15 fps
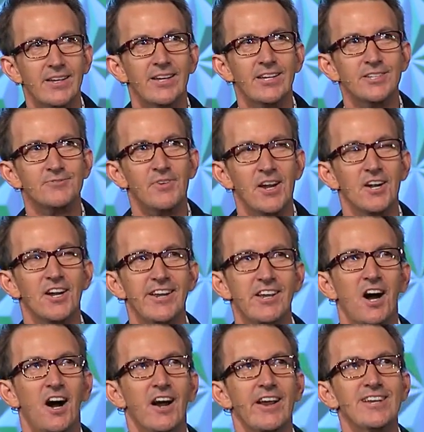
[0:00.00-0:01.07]
he's very
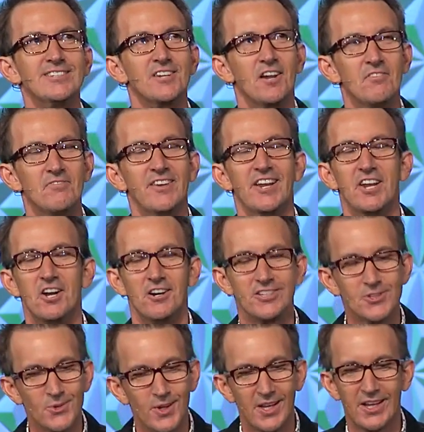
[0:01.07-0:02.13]
young. He's on a video.
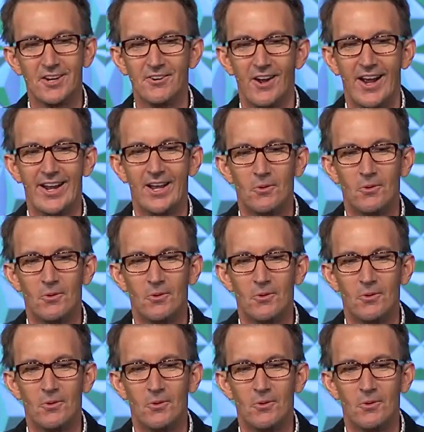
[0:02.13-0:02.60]
It's really great.